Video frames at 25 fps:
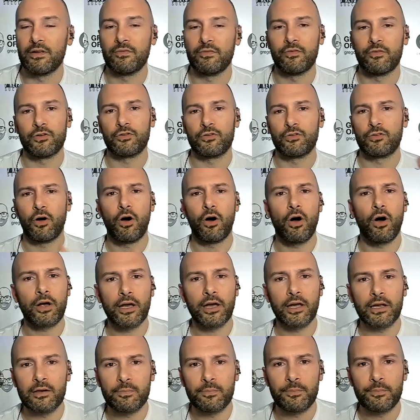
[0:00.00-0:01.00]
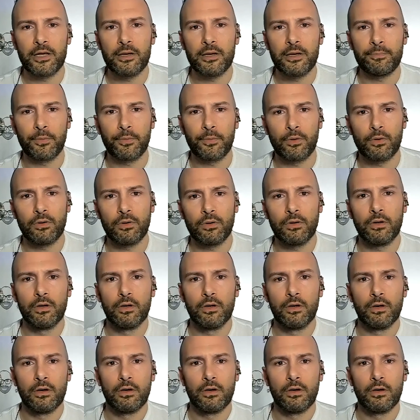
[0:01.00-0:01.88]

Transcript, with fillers: even talking to people,